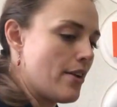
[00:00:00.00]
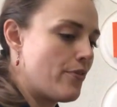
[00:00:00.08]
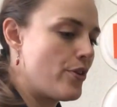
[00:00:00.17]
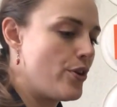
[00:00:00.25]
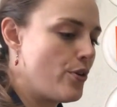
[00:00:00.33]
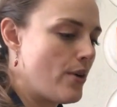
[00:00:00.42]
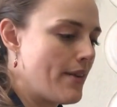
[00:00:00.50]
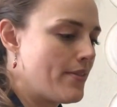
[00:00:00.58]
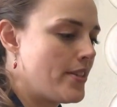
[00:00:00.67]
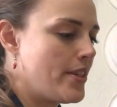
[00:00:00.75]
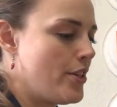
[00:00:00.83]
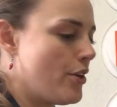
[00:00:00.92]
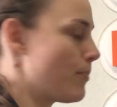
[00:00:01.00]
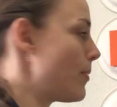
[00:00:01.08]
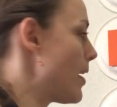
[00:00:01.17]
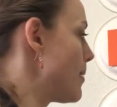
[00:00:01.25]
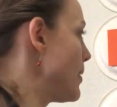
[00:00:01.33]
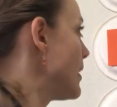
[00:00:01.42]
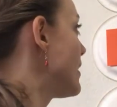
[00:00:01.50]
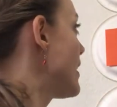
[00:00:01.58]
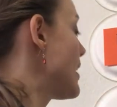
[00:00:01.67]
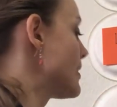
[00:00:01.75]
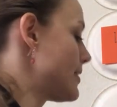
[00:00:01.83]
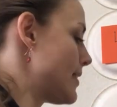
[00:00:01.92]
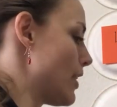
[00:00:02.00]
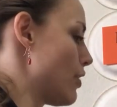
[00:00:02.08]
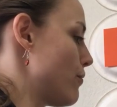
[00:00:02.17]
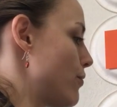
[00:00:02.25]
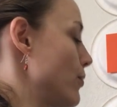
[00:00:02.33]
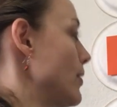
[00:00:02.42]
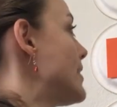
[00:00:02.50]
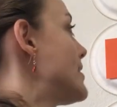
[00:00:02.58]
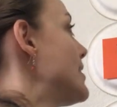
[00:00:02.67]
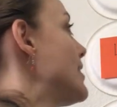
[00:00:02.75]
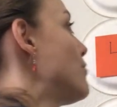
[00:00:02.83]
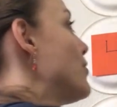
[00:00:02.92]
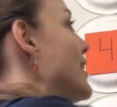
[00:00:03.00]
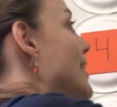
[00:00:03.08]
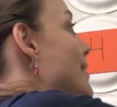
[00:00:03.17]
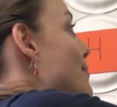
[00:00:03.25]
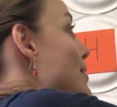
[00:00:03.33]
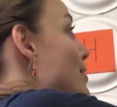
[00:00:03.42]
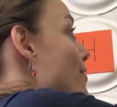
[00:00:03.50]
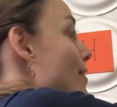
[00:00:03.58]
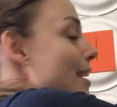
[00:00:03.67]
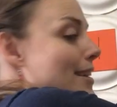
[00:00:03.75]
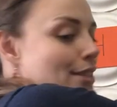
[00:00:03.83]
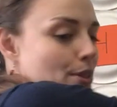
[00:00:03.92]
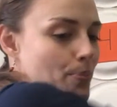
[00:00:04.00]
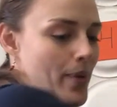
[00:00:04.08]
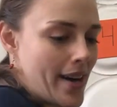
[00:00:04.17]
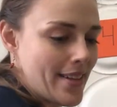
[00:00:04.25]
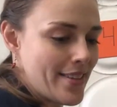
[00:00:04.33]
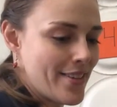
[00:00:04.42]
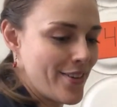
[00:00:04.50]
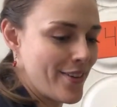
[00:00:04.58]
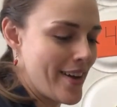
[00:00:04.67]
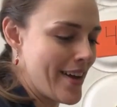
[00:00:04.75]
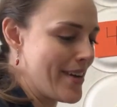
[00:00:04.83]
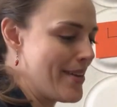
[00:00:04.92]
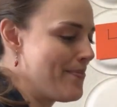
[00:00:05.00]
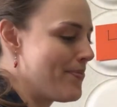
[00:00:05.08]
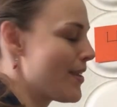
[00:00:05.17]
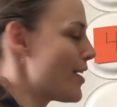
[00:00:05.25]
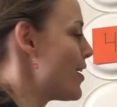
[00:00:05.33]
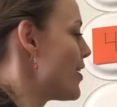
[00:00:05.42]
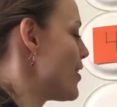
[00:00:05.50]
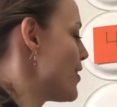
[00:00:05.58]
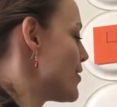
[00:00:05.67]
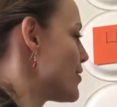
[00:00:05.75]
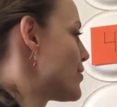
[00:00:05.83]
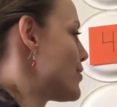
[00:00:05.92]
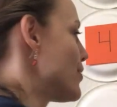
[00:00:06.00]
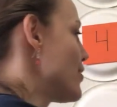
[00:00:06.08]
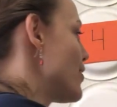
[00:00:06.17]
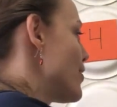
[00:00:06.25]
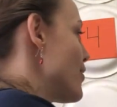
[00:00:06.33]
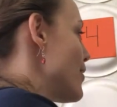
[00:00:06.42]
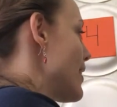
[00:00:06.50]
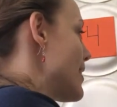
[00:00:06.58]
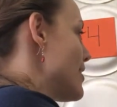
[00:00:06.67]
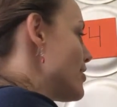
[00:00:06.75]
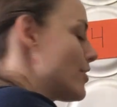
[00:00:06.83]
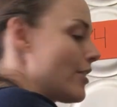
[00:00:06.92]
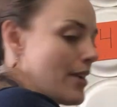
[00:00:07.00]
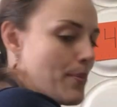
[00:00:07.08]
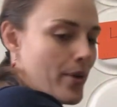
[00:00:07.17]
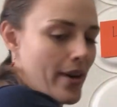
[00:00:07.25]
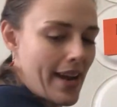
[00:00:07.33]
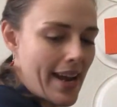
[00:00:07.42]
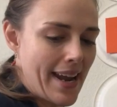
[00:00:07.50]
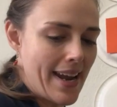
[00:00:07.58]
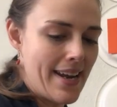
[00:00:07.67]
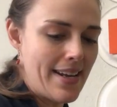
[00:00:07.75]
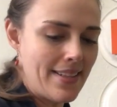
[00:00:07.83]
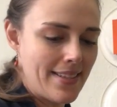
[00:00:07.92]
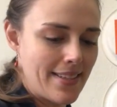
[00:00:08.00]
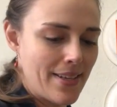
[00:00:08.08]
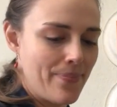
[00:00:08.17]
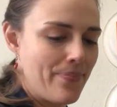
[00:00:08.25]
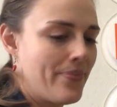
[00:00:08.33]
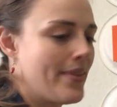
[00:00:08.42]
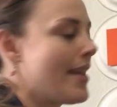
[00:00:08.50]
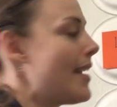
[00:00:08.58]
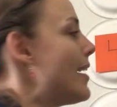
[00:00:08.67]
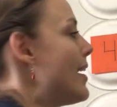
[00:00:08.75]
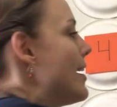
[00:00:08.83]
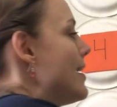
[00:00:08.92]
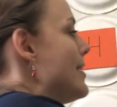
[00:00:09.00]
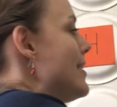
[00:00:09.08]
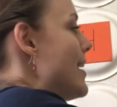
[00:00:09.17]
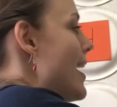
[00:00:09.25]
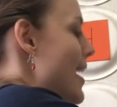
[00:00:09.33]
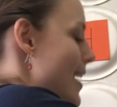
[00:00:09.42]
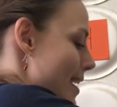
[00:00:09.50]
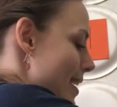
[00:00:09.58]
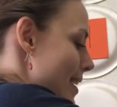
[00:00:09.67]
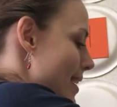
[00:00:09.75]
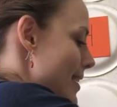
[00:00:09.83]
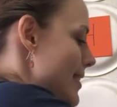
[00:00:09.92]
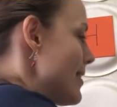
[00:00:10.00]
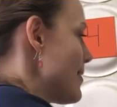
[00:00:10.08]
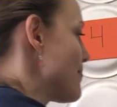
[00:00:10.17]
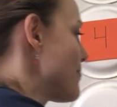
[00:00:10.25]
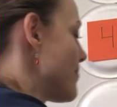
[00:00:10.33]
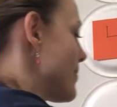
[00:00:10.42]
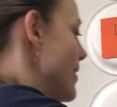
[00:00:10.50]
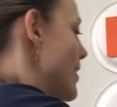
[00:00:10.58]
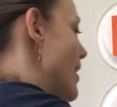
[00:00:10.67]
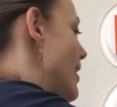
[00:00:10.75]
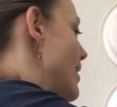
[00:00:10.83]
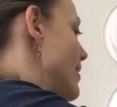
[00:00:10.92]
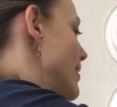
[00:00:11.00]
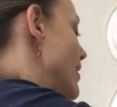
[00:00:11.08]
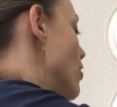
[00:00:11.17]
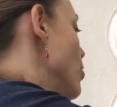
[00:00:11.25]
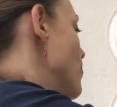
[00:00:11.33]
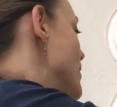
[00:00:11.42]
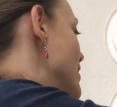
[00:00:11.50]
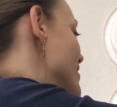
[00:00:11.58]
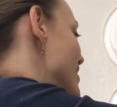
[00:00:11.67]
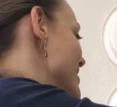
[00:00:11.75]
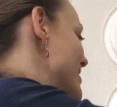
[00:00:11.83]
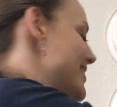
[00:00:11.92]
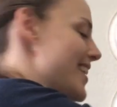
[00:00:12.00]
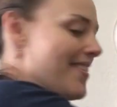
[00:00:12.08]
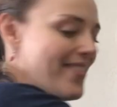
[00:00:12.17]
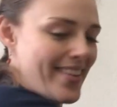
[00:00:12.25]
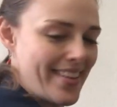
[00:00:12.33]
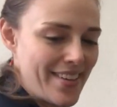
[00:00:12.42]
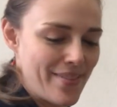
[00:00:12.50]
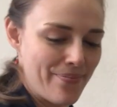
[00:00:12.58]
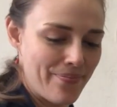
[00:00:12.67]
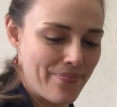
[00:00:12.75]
If you have seen your mom and dad's telephone, let's see if we can get them in the right spots, okay? So here's our number 8, 9, I think, here's our 7,